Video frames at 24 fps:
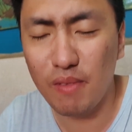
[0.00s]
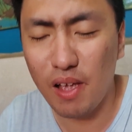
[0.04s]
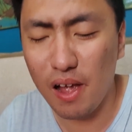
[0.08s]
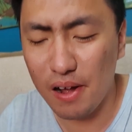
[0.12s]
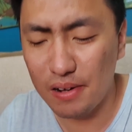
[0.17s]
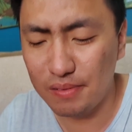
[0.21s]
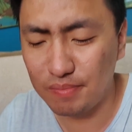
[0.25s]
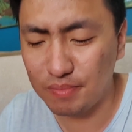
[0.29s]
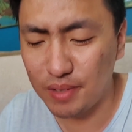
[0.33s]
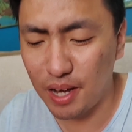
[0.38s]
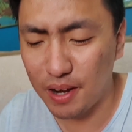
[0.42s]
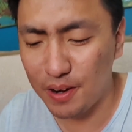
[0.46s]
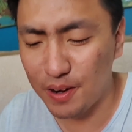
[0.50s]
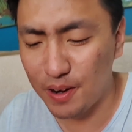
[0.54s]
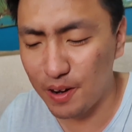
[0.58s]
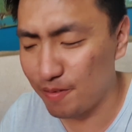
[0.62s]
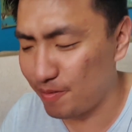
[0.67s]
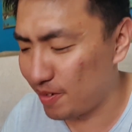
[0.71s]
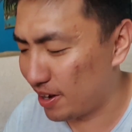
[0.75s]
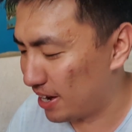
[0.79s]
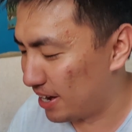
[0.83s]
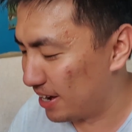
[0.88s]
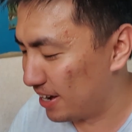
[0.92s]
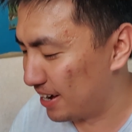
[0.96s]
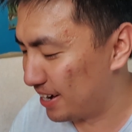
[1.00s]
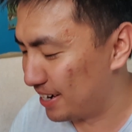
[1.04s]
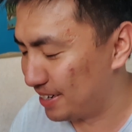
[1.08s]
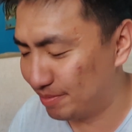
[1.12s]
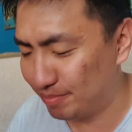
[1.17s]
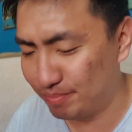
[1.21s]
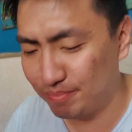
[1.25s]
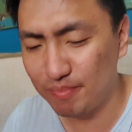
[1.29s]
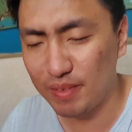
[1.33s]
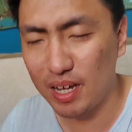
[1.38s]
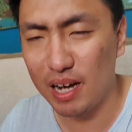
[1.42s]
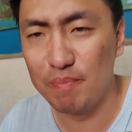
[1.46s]
I don't know if I'm
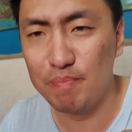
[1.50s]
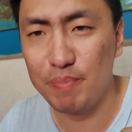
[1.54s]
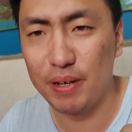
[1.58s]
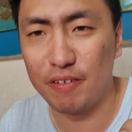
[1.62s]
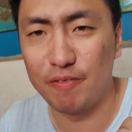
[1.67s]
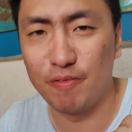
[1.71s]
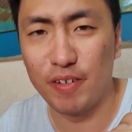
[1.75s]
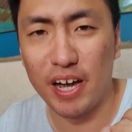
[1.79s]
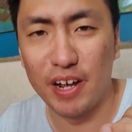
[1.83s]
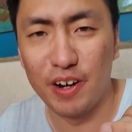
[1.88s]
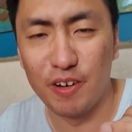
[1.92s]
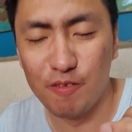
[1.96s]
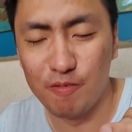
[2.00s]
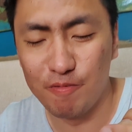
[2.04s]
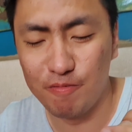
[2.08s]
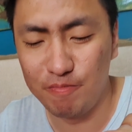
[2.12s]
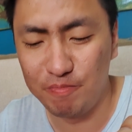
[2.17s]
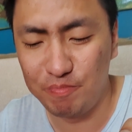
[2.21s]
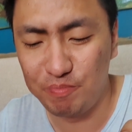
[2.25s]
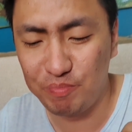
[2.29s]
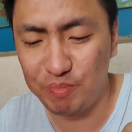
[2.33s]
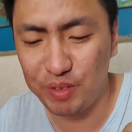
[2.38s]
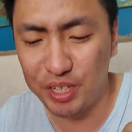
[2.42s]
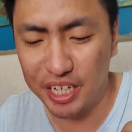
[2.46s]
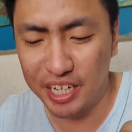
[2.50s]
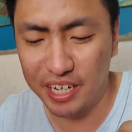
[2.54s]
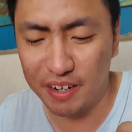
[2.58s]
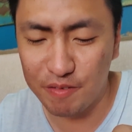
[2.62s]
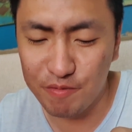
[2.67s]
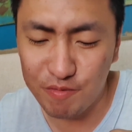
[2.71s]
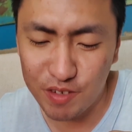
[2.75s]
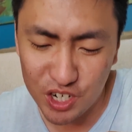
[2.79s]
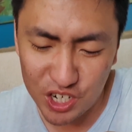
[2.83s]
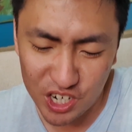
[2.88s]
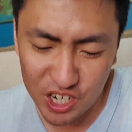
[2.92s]
a big fan of eating fish